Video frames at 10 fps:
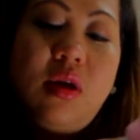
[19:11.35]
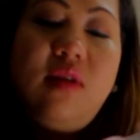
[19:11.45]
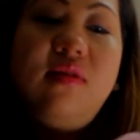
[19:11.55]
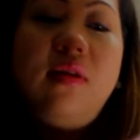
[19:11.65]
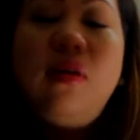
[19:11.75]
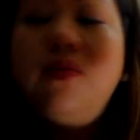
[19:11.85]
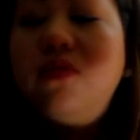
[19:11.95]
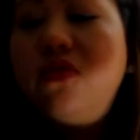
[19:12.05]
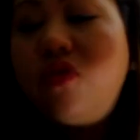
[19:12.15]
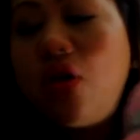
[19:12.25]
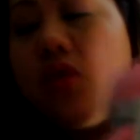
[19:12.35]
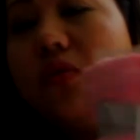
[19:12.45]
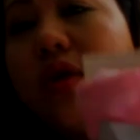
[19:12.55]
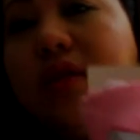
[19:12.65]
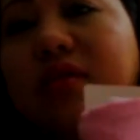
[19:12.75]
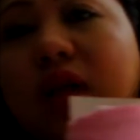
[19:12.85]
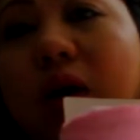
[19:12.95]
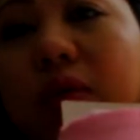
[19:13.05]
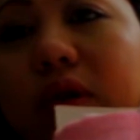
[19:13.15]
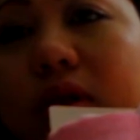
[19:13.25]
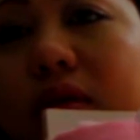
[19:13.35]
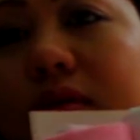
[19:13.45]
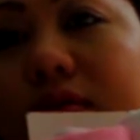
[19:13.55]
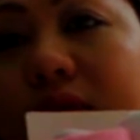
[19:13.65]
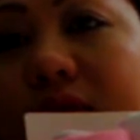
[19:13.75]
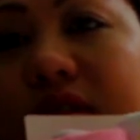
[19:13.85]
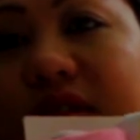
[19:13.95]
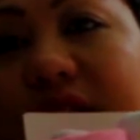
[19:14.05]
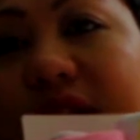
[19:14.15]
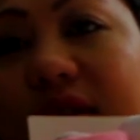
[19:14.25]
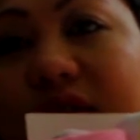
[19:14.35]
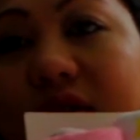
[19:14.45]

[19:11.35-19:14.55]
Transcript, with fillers: It's a three hooded towel set,